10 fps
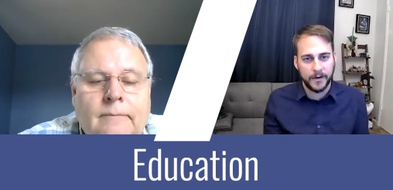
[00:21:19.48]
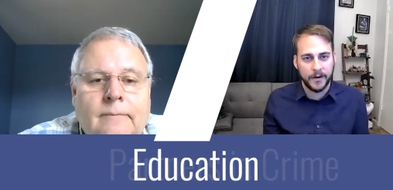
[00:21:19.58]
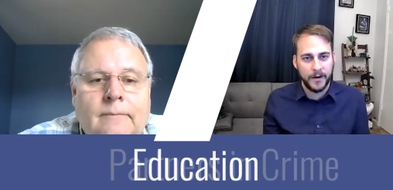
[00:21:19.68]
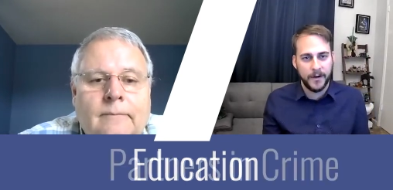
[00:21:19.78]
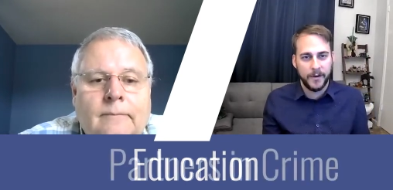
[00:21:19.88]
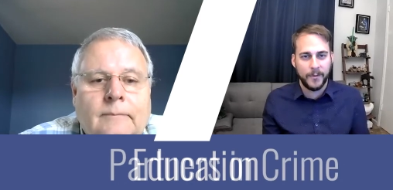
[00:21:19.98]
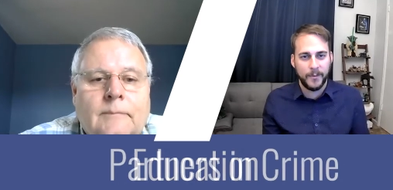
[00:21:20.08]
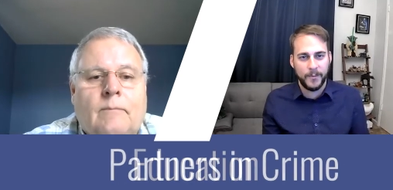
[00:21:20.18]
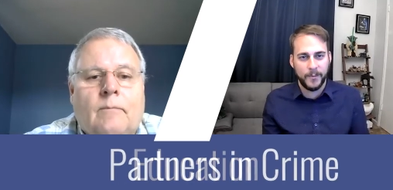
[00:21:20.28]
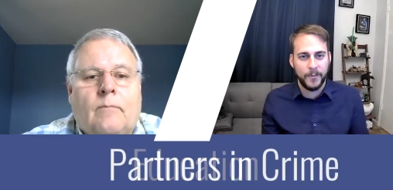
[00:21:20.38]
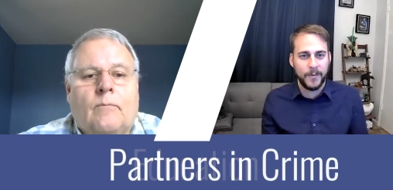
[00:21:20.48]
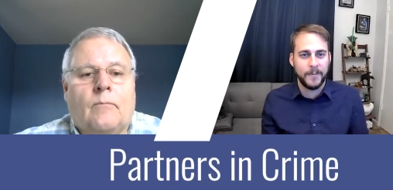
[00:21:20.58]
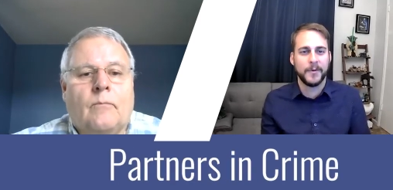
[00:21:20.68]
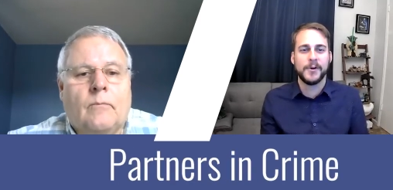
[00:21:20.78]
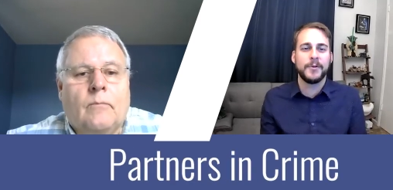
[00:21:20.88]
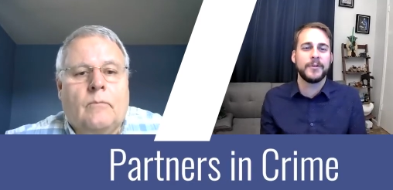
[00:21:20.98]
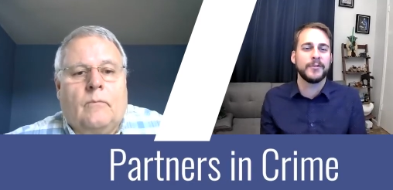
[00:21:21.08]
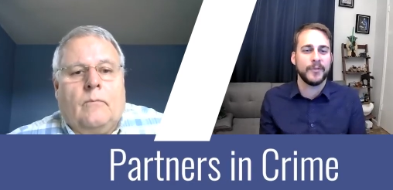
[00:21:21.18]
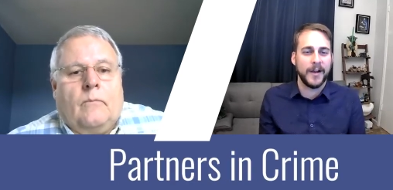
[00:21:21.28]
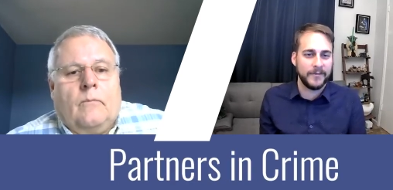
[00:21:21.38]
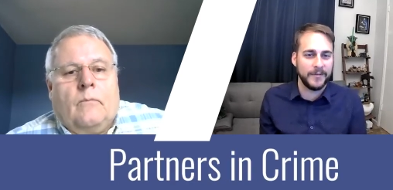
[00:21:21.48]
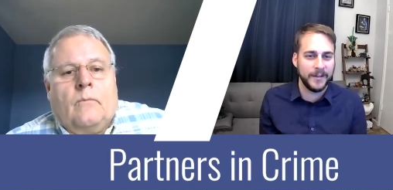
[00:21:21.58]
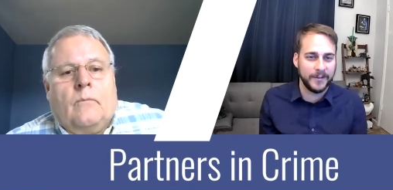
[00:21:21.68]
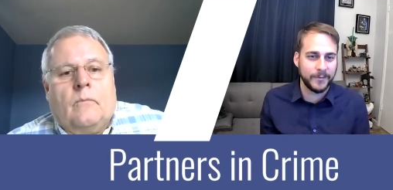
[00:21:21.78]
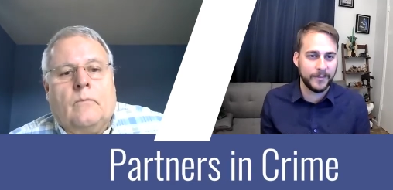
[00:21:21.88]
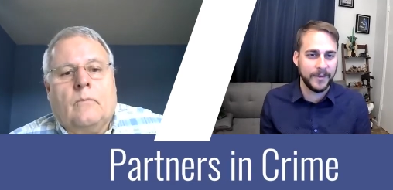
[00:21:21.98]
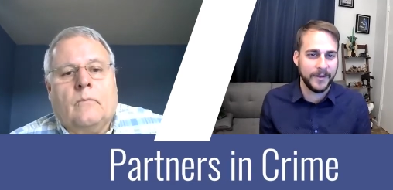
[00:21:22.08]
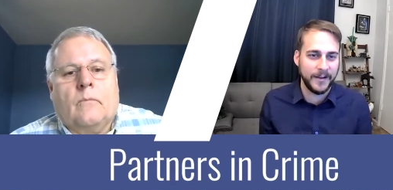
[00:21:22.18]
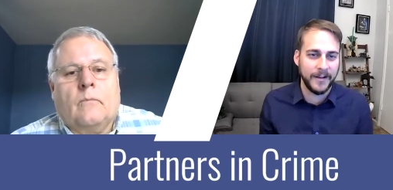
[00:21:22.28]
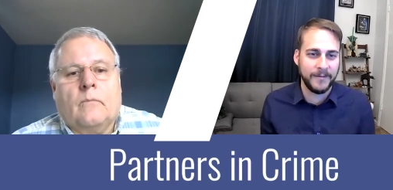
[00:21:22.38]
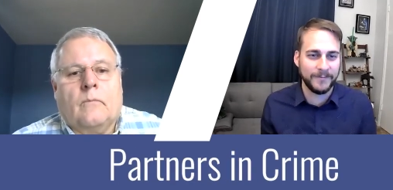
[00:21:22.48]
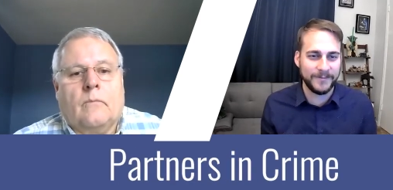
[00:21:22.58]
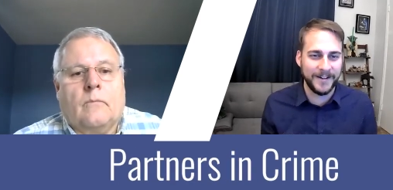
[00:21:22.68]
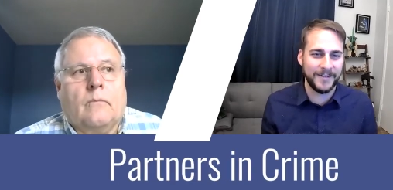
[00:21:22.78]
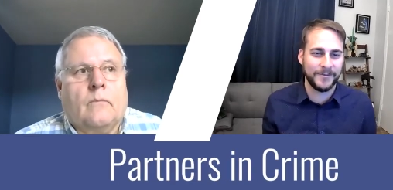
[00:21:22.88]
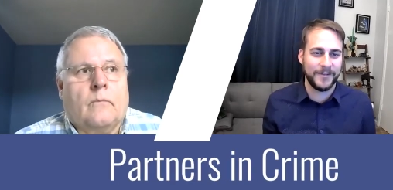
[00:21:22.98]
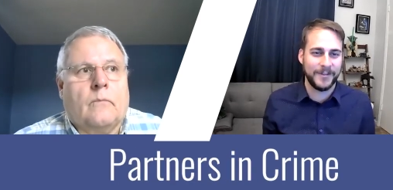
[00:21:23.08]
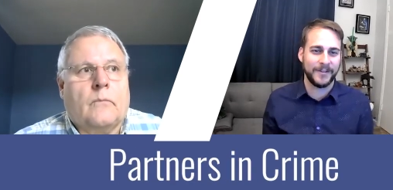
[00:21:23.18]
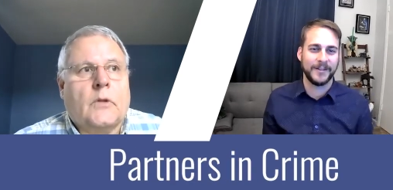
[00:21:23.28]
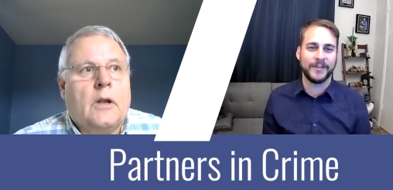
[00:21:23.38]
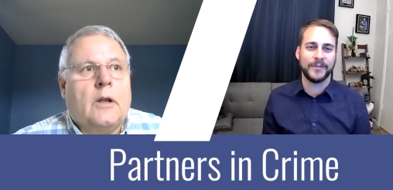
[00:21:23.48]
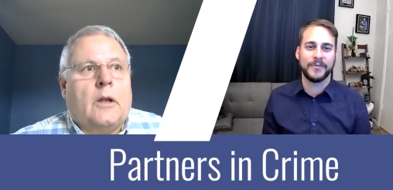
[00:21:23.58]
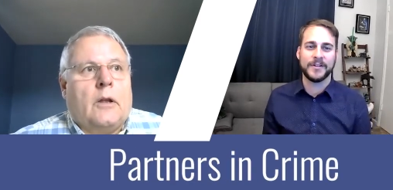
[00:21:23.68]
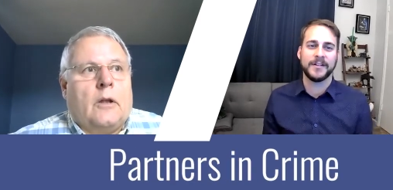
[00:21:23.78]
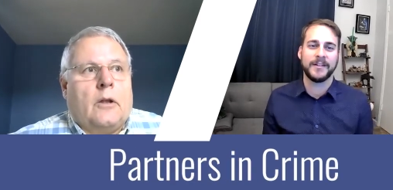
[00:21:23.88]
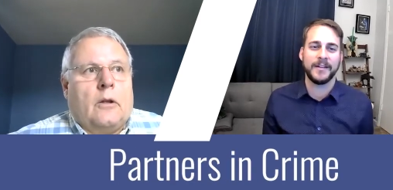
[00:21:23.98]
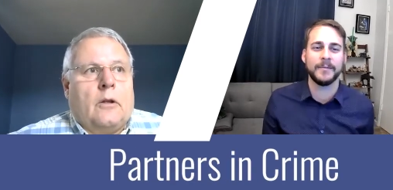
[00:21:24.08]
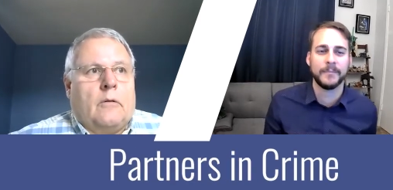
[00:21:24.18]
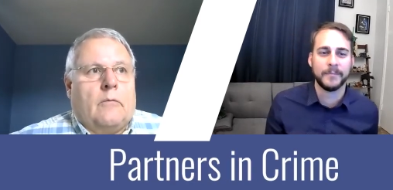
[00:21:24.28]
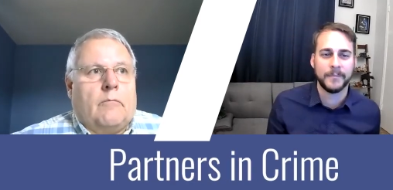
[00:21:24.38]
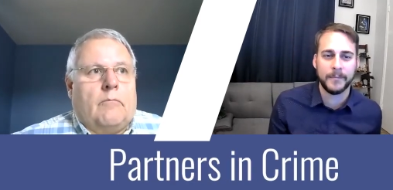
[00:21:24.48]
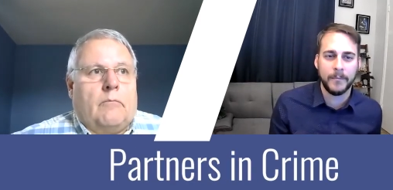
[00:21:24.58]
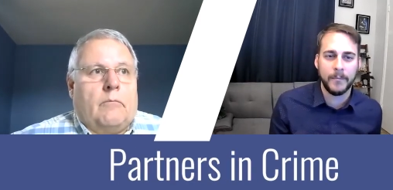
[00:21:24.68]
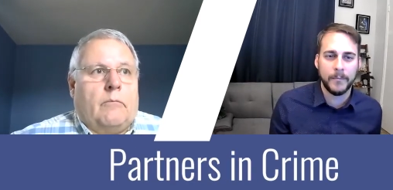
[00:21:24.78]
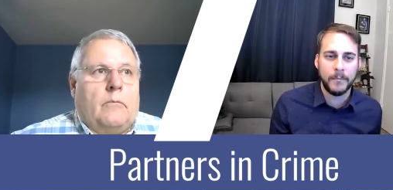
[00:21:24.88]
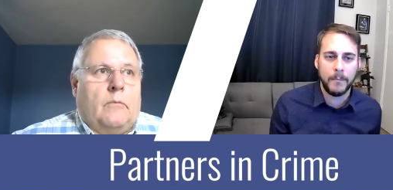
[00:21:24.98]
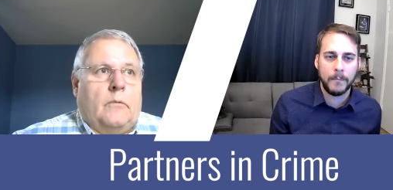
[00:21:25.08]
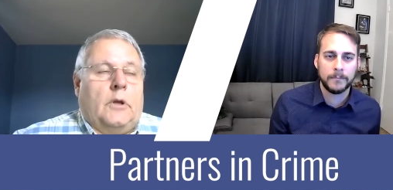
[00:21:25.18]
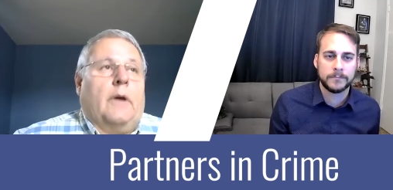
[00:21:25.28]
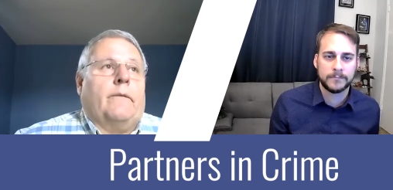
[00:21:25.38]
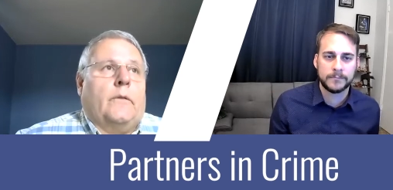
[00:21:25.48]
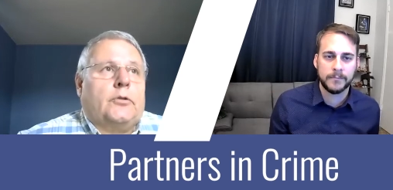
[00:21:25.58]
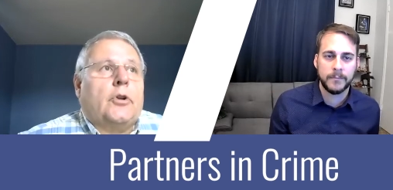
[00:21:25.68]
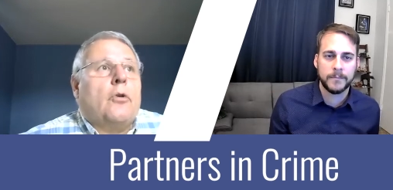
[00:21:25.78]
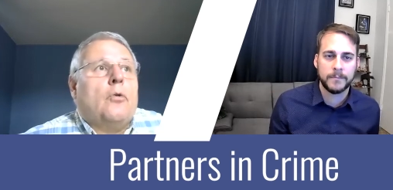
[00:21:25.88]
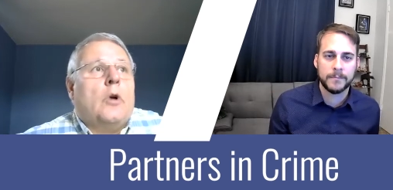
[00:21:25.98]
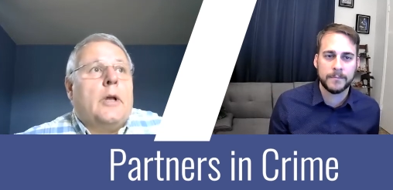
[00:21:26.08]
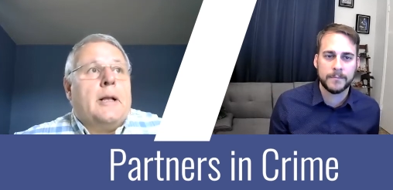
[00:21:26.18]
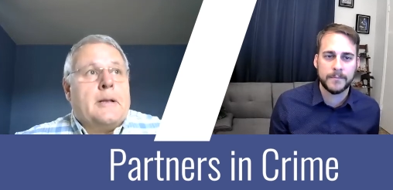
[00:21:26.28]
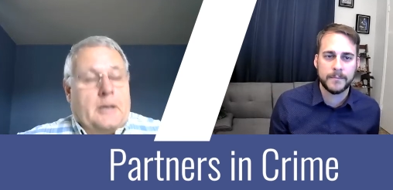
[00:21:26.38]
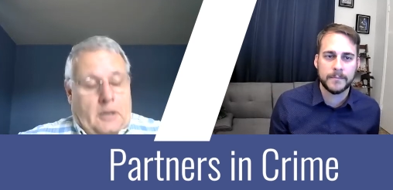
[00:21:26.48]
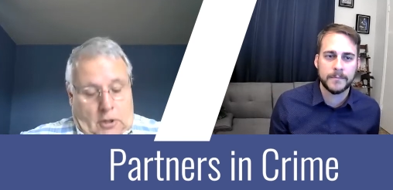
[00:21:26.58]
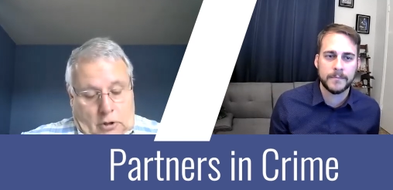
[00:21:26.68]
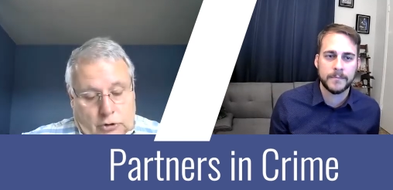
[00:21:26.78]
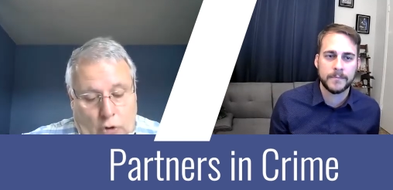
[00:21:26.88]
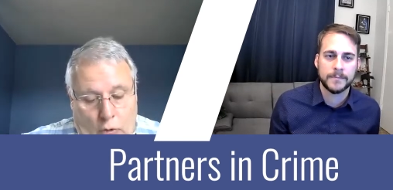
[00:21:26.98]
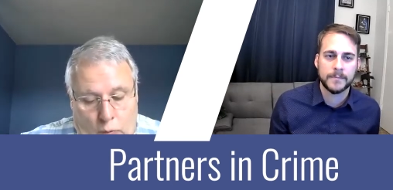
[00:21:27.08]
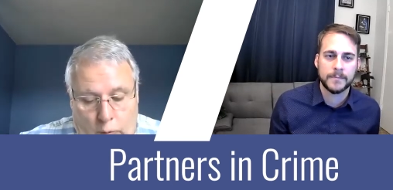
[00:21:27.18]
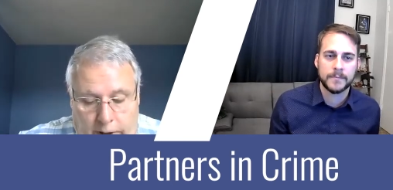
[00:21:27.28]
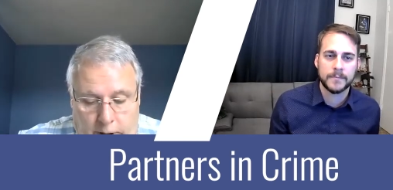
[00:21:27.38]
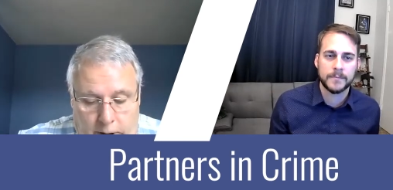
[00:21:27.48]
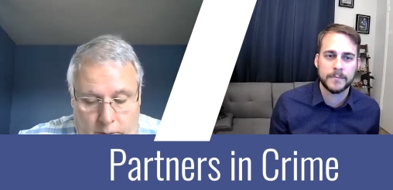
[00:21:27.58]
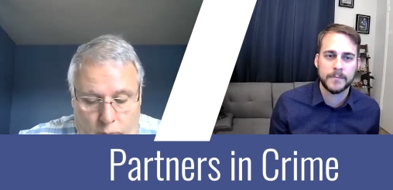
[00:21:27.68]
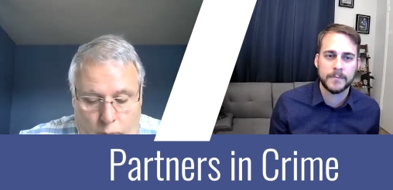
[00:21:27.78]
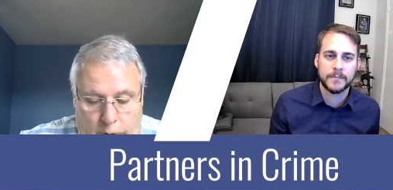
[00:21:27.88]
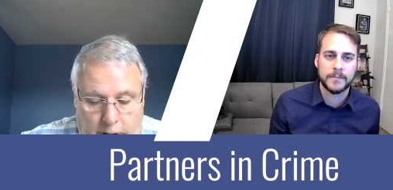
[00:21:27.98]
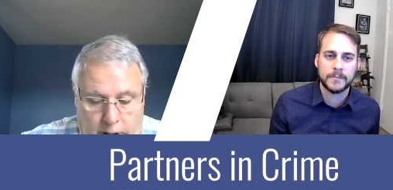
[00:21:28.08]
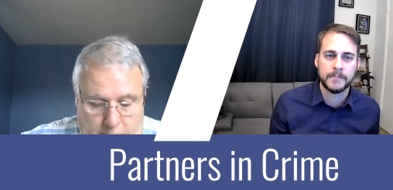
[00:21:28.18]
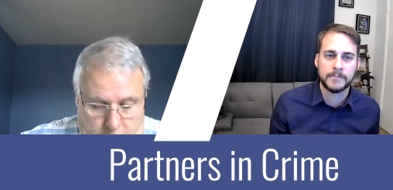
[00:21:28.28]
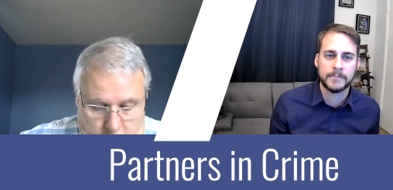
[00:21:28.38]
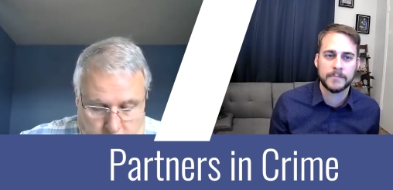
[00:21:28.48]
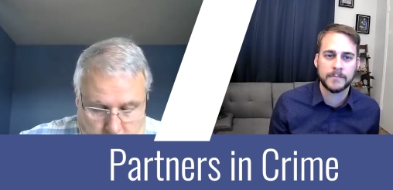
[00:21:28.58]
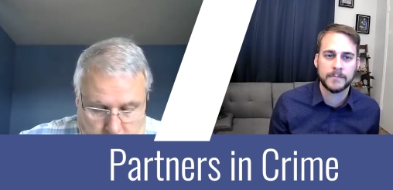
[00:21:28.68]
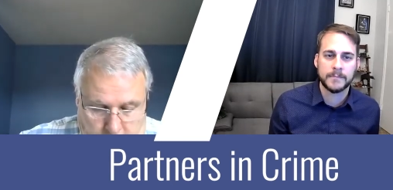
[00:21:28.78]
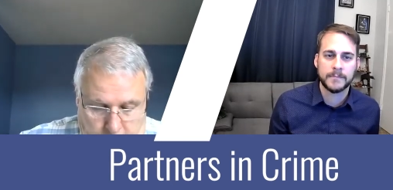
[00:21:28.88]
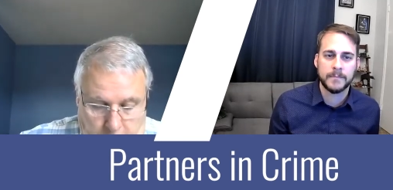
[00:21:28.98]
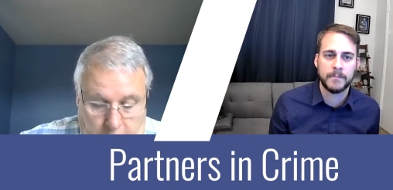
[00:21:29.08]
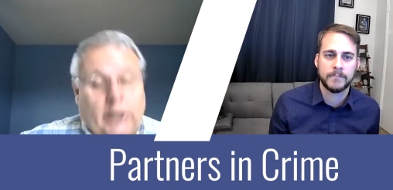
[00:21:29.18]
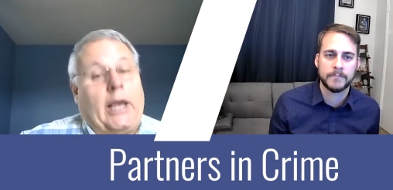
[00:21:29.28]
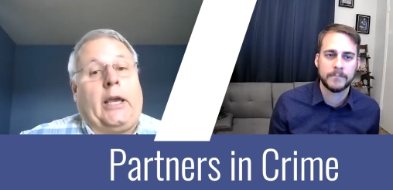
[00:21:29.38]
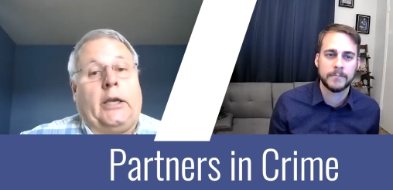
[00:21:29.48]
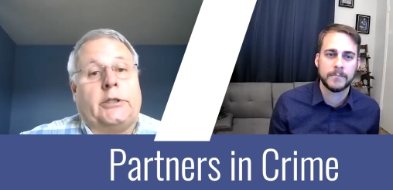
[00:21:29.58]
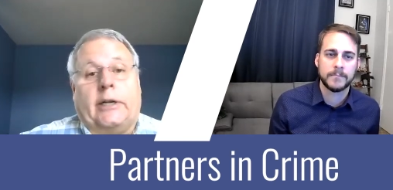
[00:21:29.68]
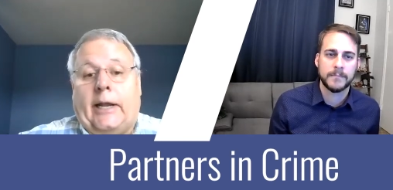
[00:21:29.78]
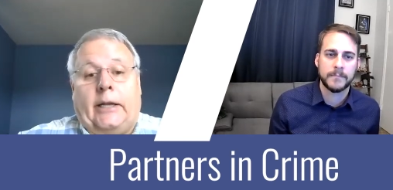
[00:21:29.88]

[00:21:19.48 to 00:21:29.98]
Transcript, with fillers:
Speaker 1: your, who can drive this really, this, this efficiency?
Speaker 2: Yeah. So, So we can we can um, engage at